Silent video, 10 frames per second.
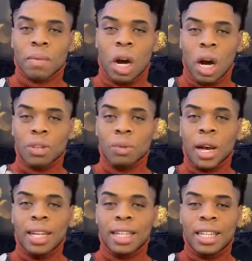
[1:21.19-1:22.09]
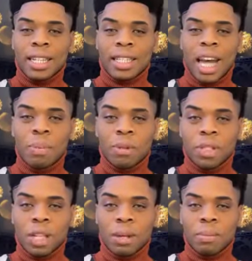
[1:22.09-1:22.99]
All throughout their
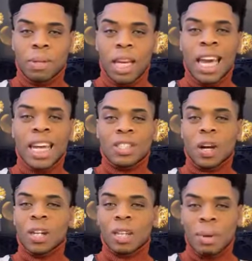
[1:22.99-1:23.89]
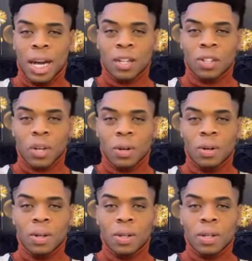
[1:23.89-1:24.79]
discipleship, he had taught them how to
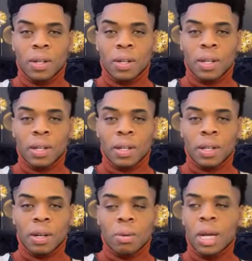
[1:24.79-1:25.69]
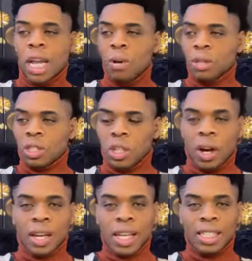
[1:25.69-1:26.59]
sow. When he was
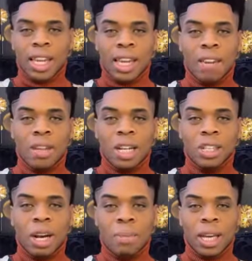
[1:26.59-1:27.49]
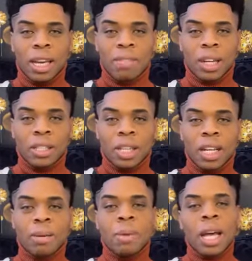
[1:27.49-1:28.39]
talking and said, Given it shall be given unto
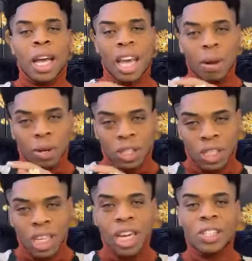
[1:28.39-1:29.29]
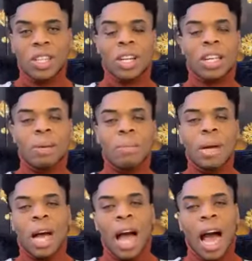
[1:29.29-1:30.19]
them, he was teaching
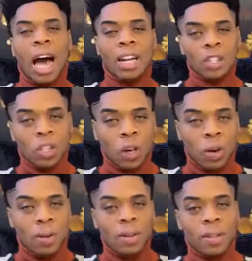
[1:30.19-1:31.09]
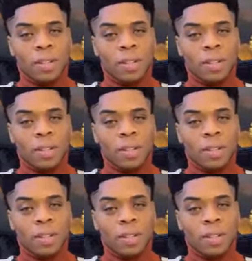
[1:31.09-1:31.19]
them how to sow.